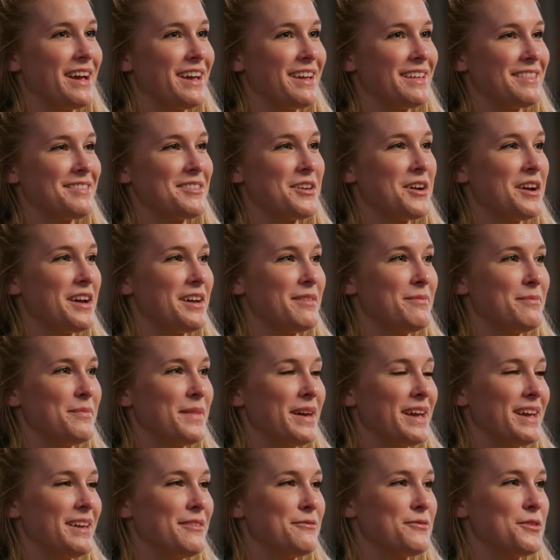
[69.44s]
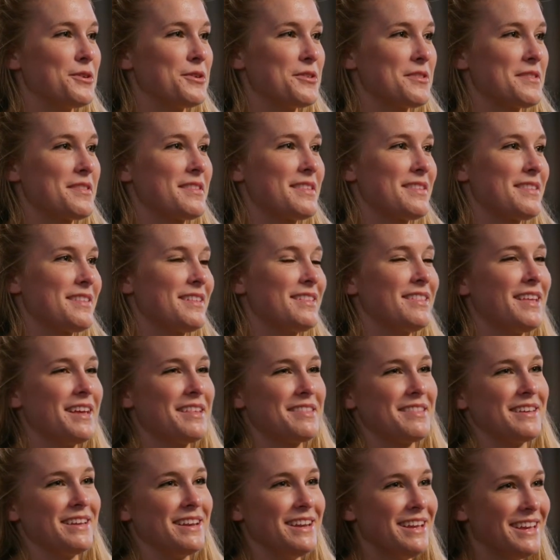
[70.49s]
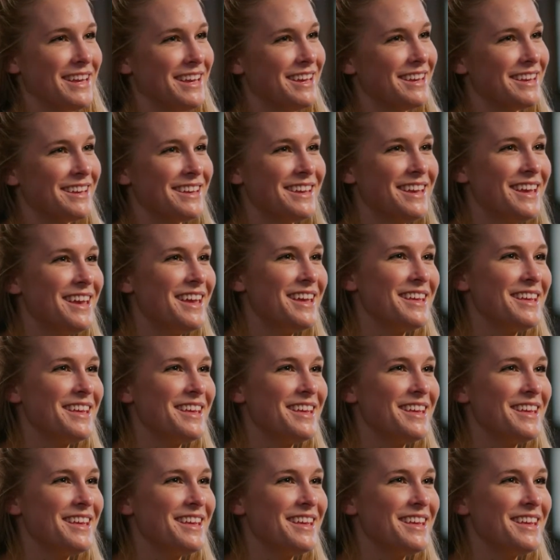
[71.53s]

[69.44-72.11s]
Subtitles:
I taught my first lesson, and